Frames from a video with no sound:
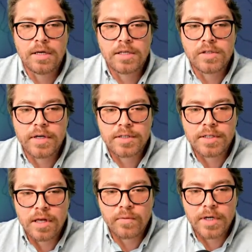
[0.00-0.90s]
So here's
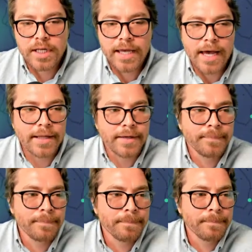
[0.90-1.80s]
another one in Cali.
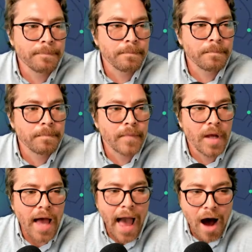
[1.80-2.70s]

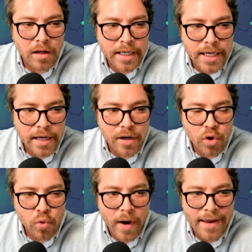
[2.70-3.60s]
Howling
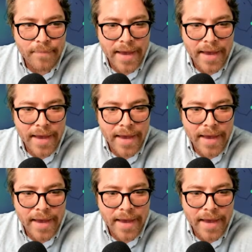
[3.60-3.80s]
Grape